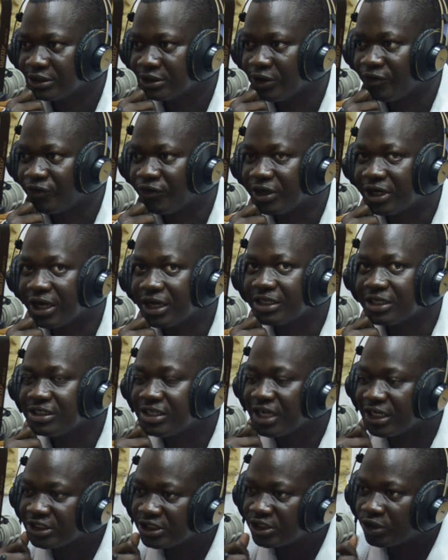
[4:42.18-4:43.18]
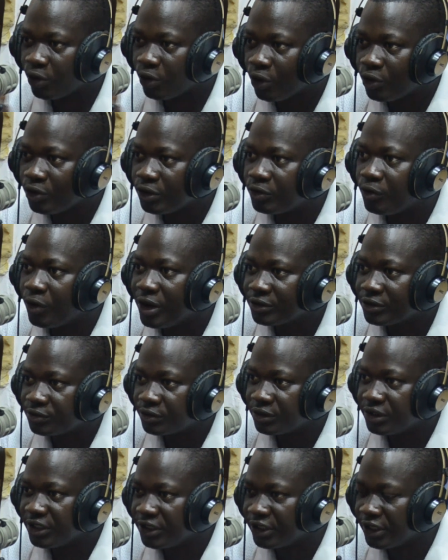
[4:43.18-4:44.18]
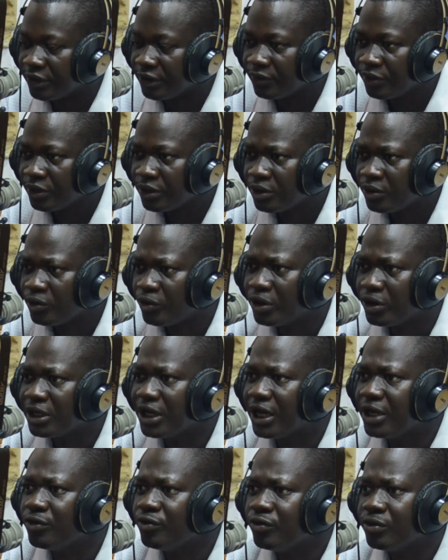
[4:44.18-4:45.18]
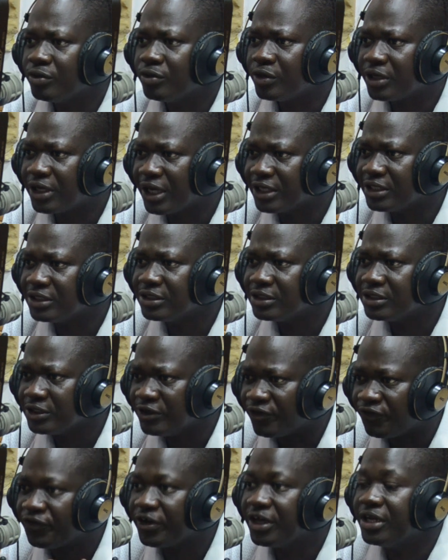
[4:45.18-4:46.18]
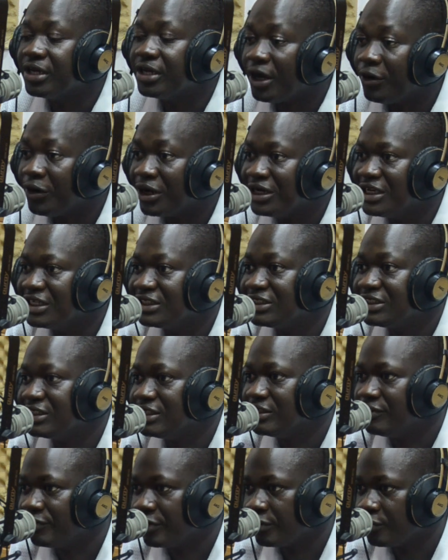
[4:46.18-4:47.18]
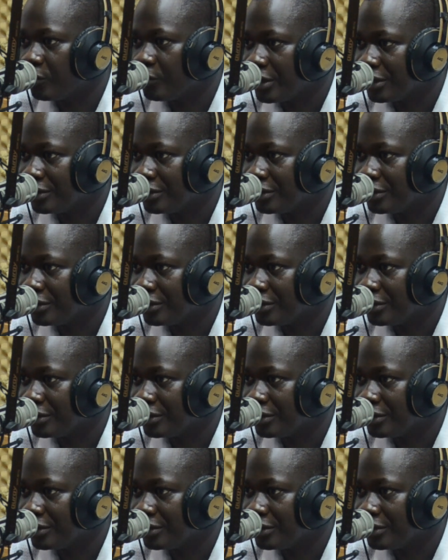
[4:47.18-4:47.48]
If we can just only work together, we can define our destiny very well.